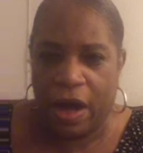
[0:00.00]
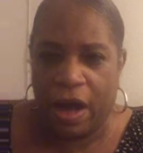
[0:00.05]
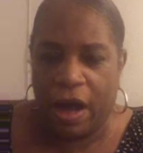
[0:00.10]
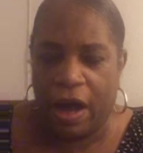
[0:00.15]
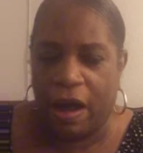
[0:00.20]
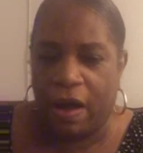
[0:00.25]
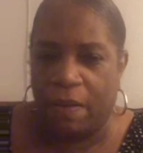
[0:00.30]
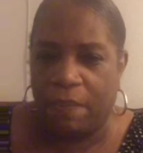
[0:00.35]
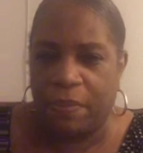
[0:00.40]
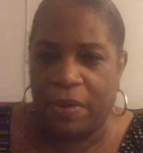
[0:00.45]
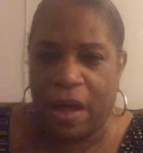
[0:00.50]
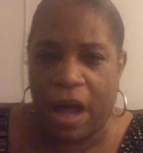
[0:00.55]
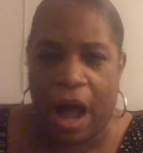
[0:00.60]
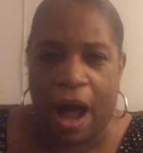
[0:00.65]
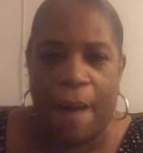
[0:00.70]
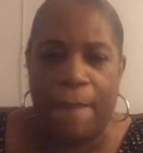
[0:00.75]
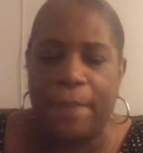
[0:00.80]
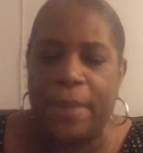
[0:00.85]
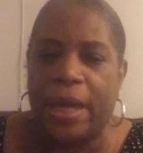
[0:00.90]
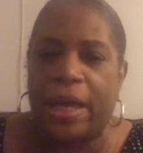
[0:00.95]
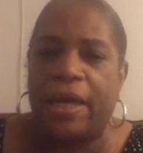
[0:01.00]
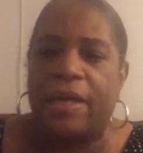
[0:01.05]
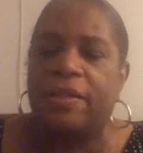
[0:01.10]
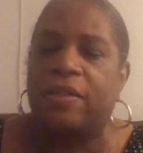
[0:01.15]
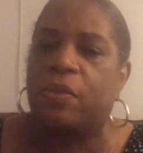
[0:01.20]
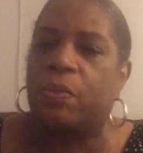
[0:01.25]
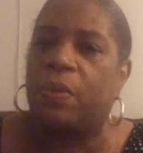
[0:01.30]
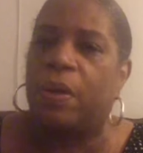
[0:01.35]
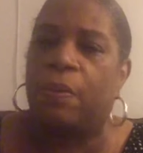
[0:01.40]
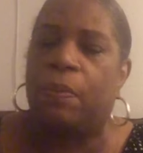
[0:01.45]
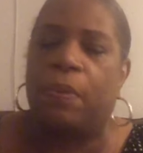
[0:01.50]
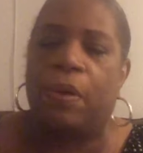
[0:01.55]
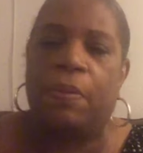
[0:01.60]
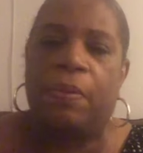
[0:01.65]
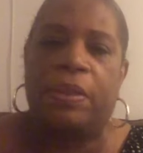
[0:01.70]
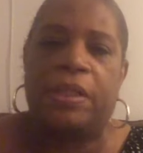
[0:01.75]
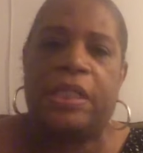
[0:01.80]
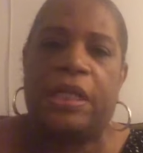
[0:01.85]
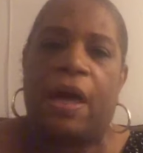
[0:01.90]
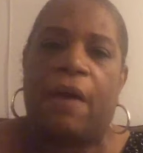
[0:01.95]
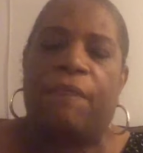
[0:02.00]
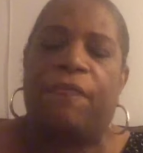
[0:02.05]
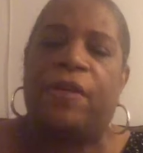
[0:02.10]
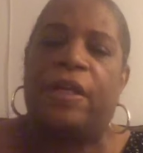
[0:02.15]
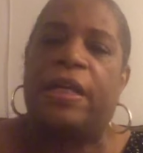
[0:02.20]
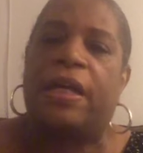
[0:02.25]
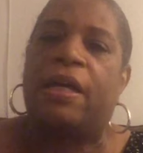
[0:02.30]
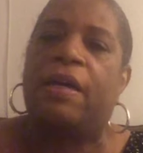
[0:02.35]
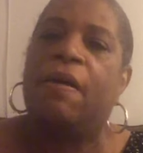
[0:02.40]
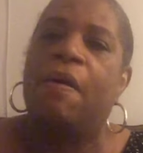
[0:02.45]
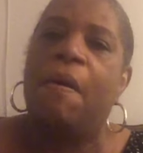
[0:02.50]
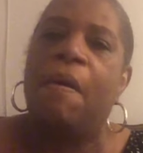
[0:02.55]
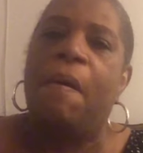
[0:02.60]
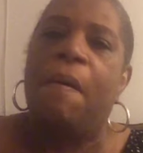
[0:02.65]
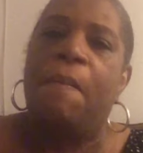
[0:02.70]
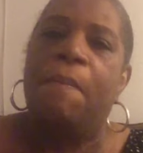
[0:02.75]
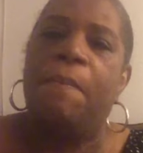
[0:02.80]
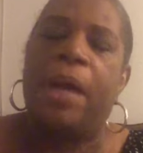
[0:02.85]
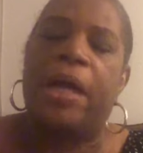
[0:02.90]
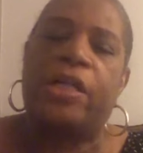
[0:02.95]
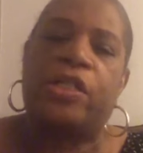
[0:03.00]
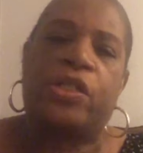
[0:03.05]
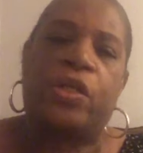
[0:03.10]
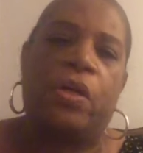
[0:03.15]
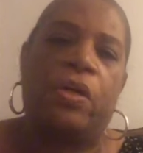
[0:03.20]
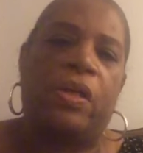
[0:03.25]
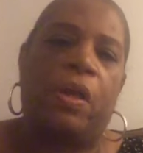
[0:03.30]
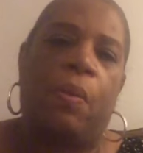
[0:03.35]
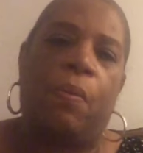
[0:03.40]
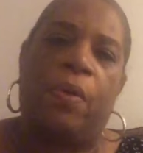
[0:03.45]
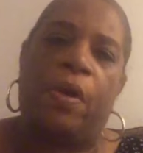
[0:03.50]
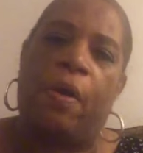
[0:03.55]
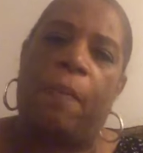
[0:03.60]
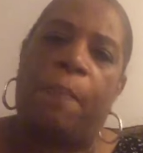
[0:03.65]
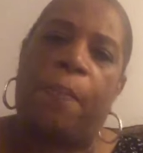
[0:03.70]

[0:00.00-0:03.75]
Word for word: um, comments. We, we will definitely make sure that we're